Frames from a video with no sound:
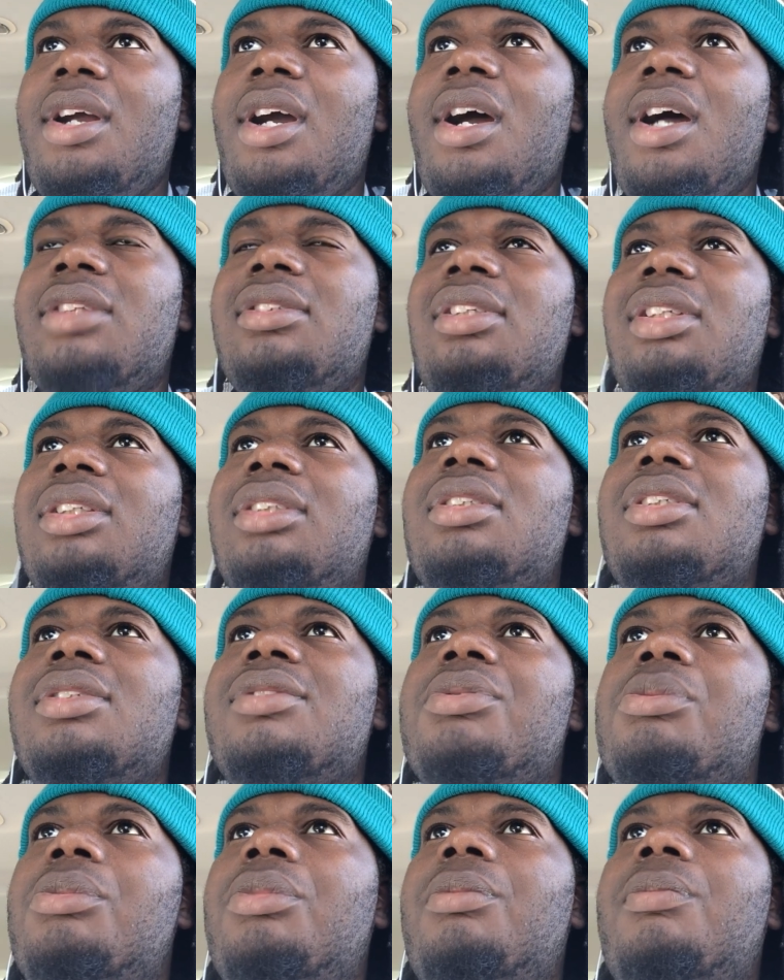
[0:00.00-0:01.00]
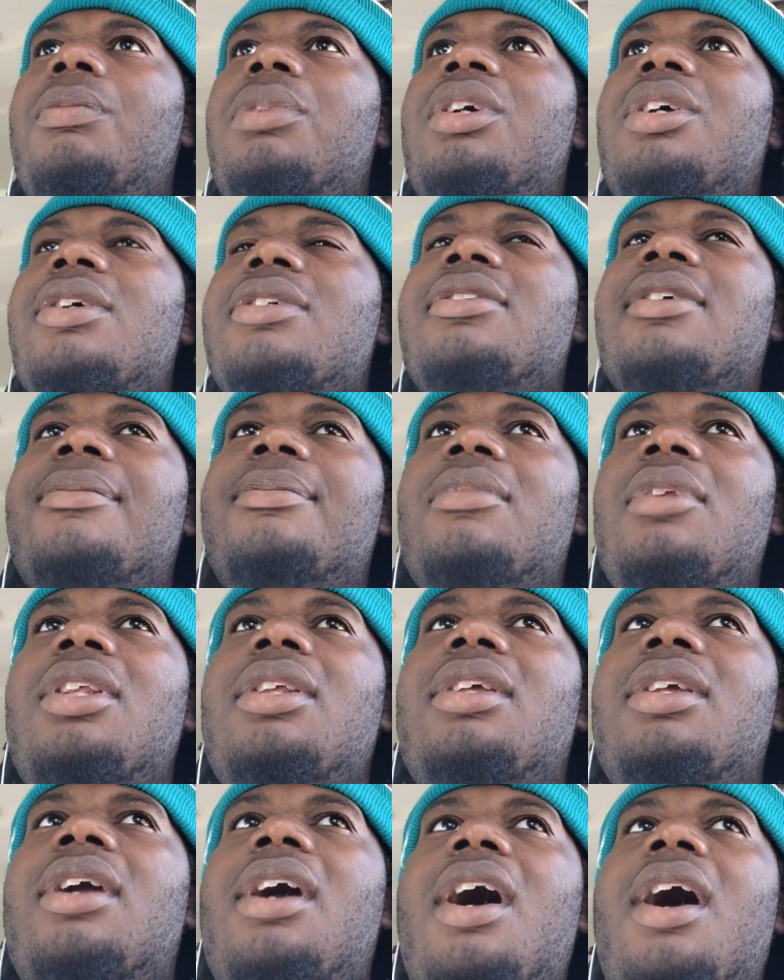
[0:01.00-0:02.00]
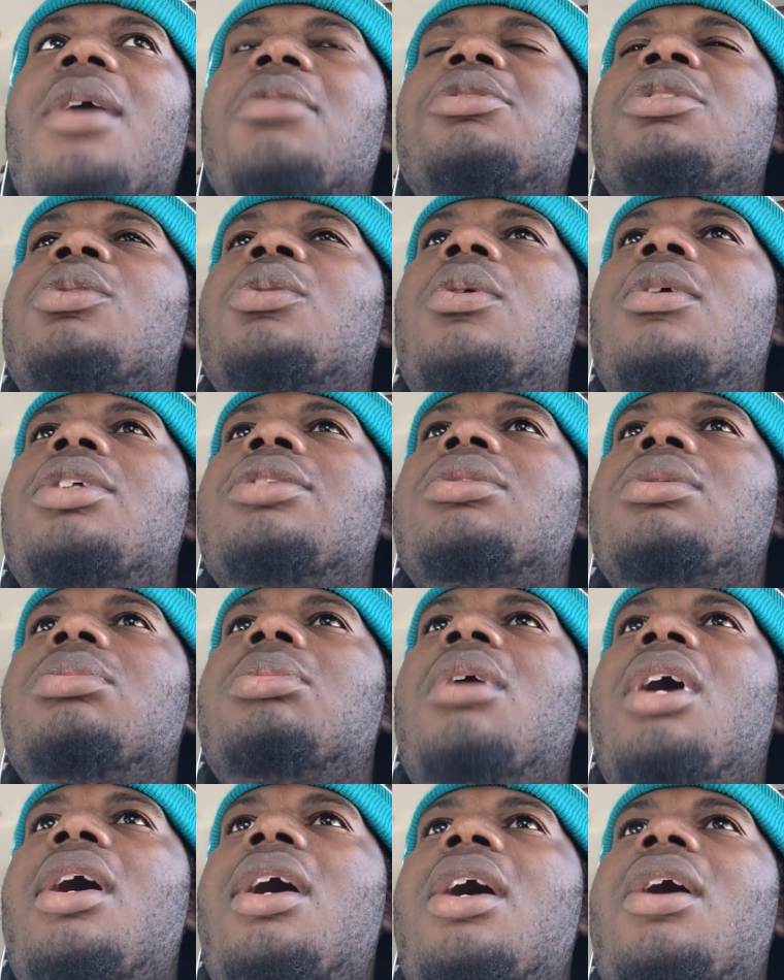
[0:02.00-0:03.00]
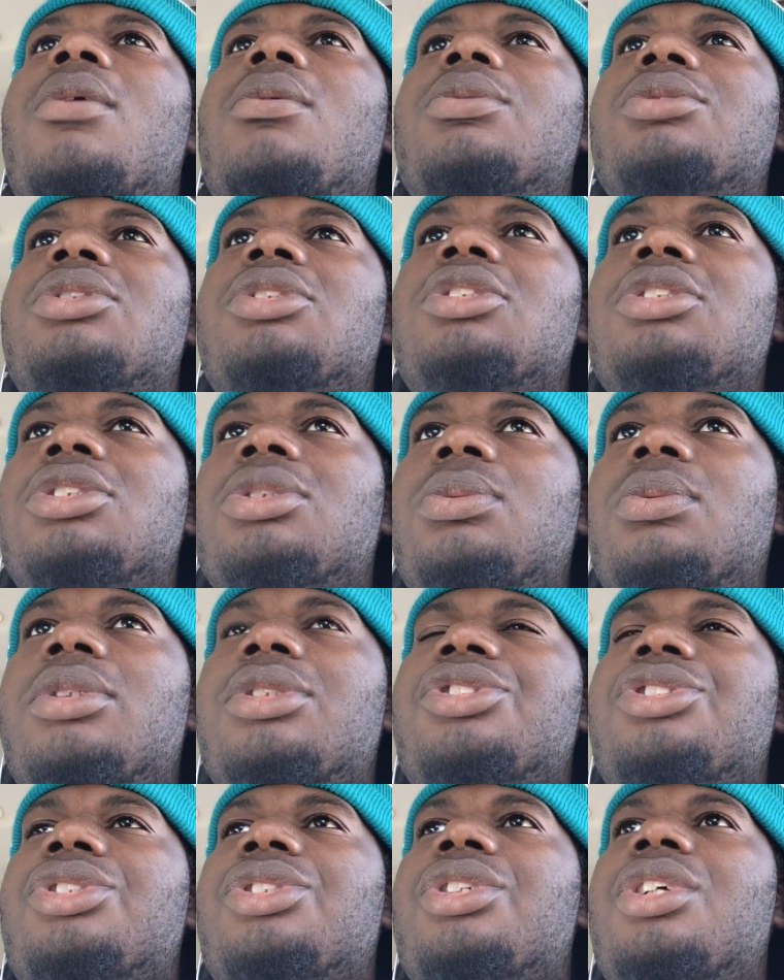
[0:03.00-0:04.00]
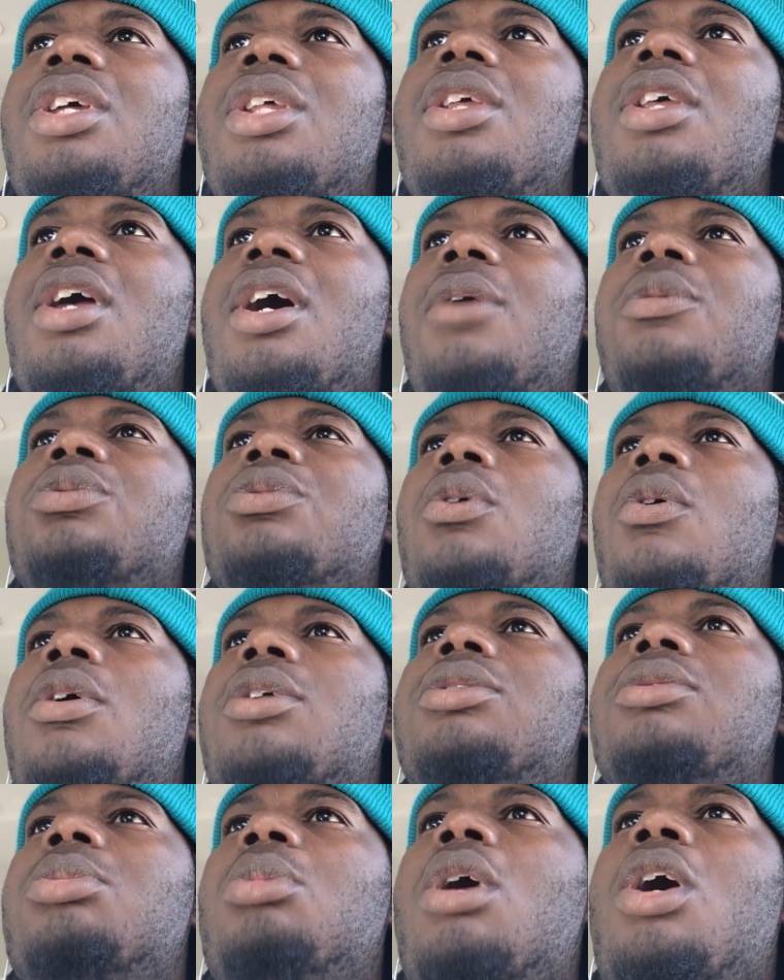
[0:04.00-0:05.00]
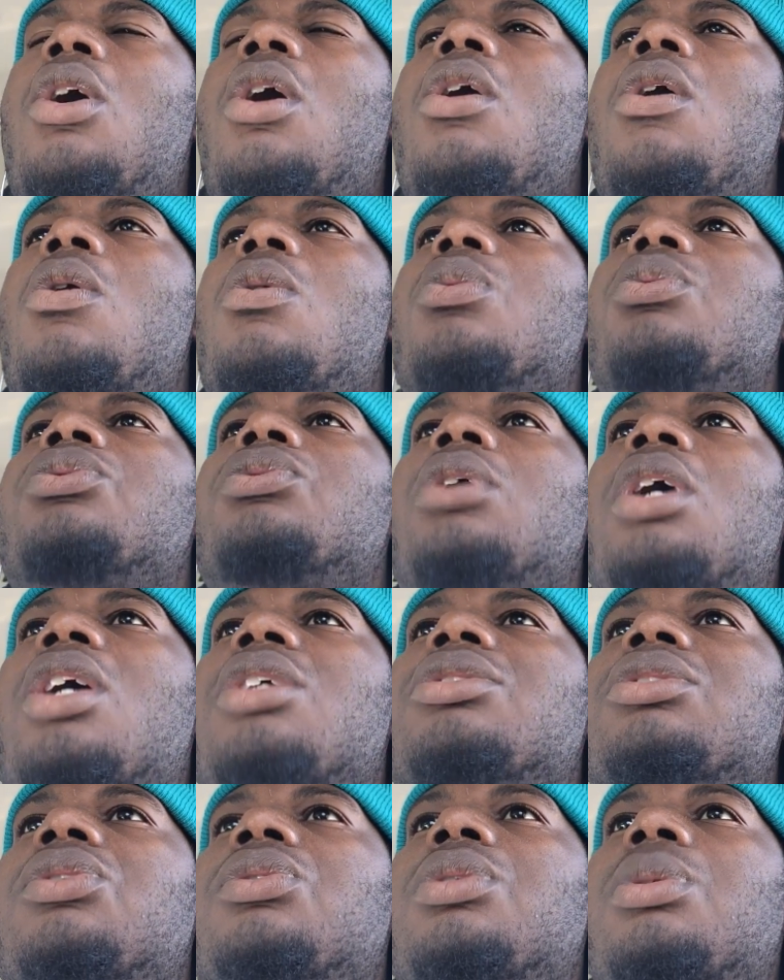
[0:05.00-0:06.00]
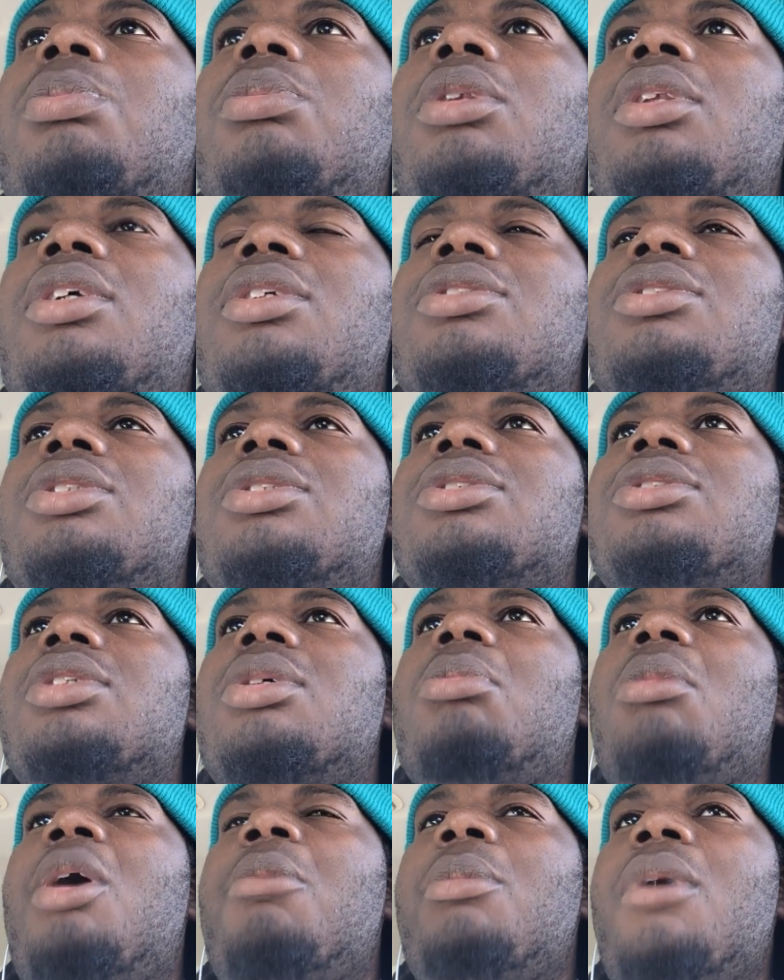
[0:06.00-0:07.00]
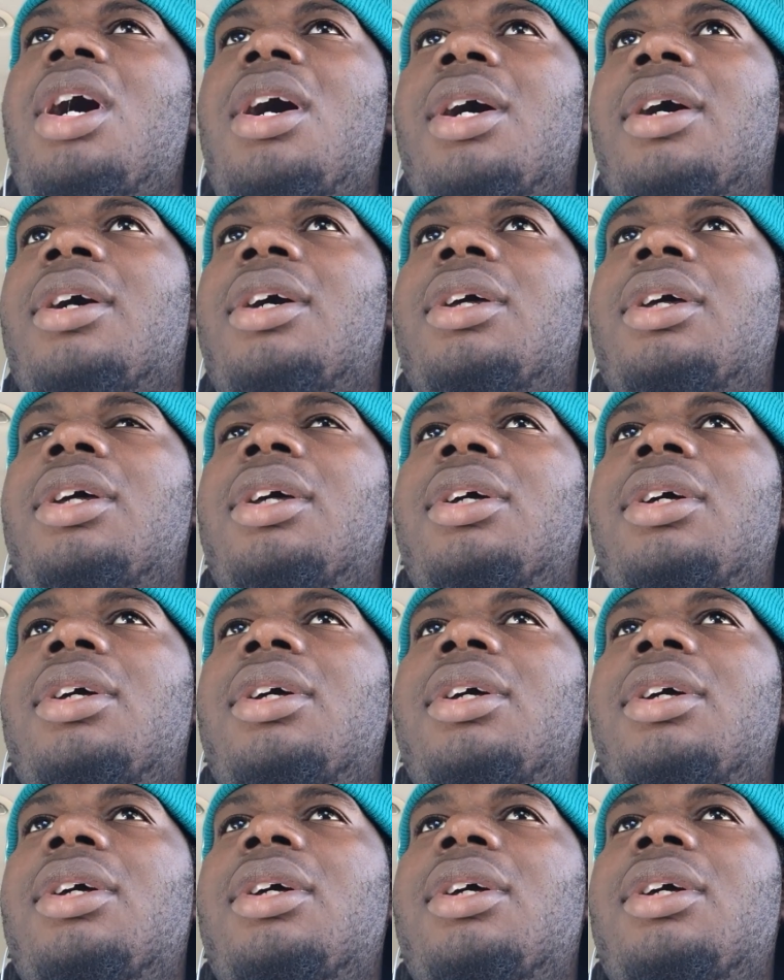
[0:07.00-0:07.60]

I did this because of me. I was going through my own situation. I was going through my own trials and tribulations in my mind.